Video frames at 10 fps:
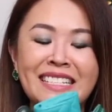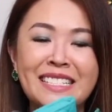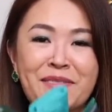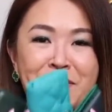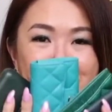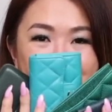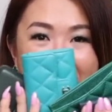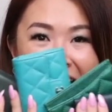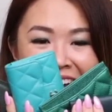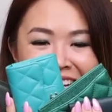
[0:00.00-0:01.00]
different
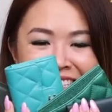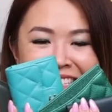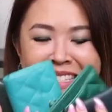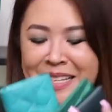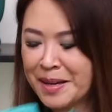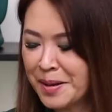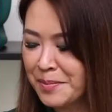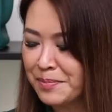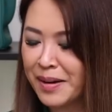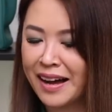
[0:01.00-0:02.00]
brands,
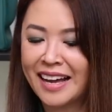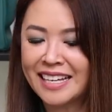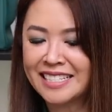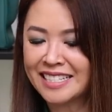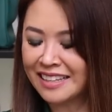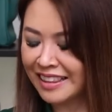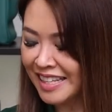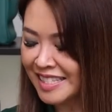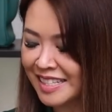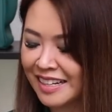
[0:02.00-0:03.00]
but
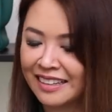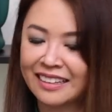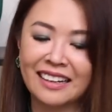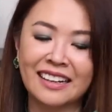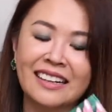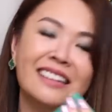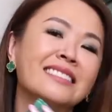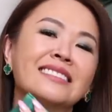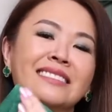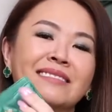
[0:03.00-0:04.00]
this color
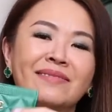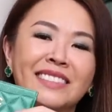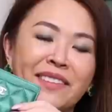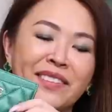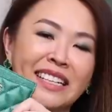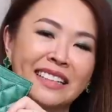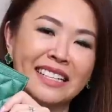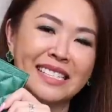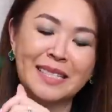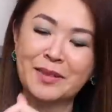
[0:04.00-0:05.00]

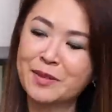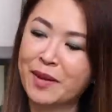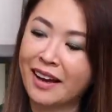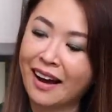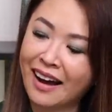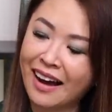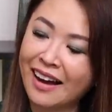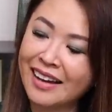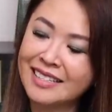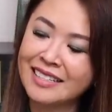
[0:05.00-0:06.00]
definitely steals my
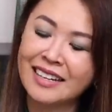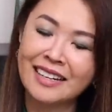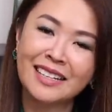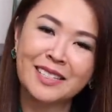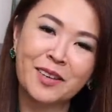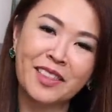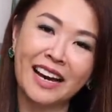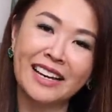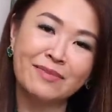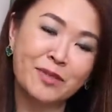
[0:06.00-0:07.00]
heart. So
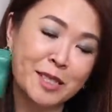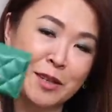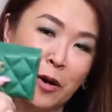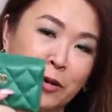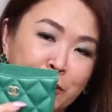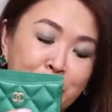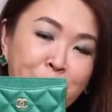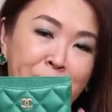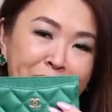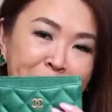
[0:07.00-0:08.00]
that was an honorable
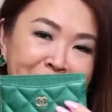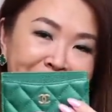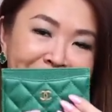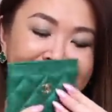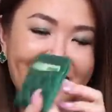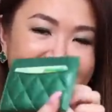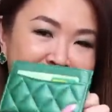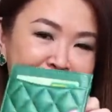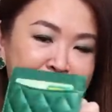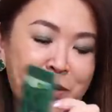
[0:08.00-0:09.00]
mention that
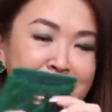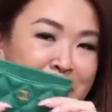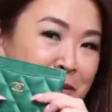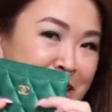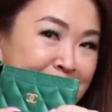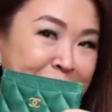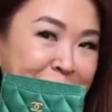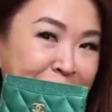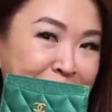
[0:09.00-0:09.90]
I just quickly wanted to show